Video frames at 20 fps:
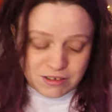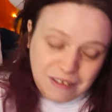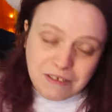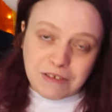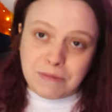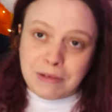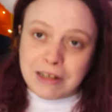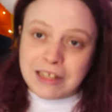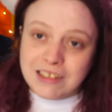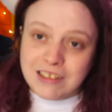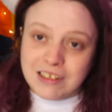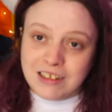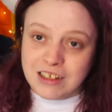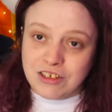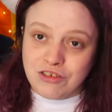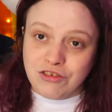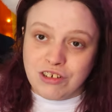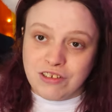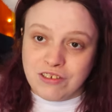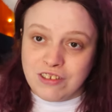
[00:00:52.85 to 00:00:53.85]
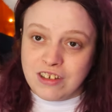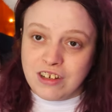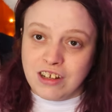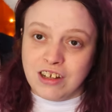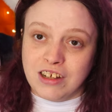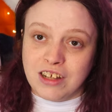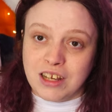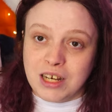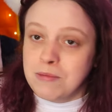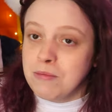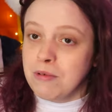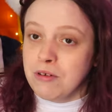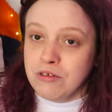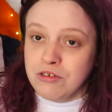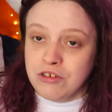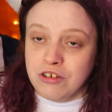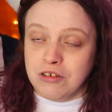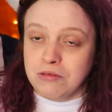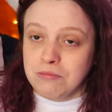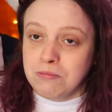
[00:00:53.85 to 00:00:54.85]
I was basically treated like an
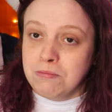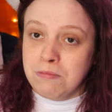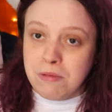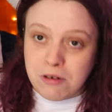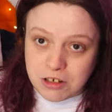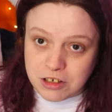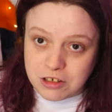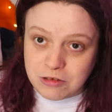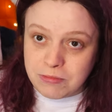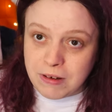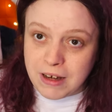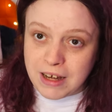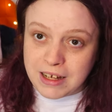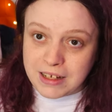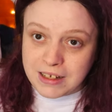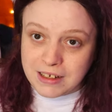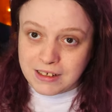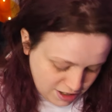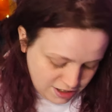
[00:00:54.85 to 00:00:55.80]
emotional punch bag.